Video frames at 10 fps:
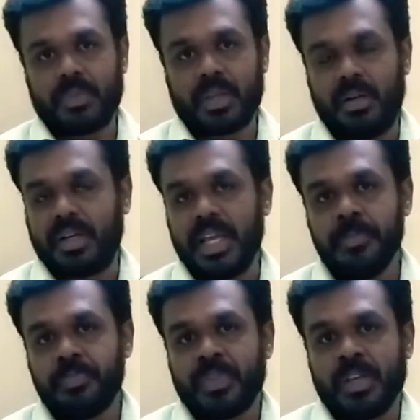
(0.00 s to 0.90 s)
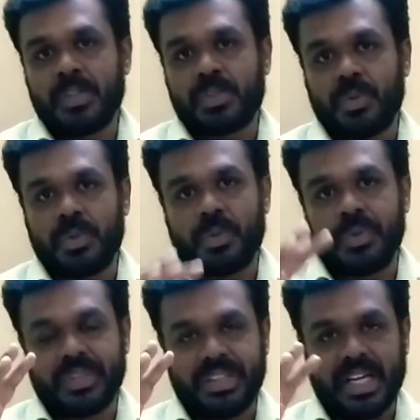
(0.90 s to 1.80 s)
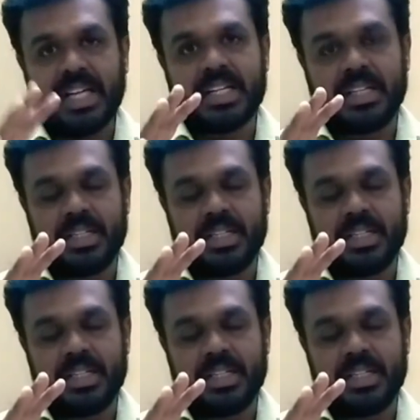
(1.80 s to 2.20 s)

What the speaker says: Okay, so that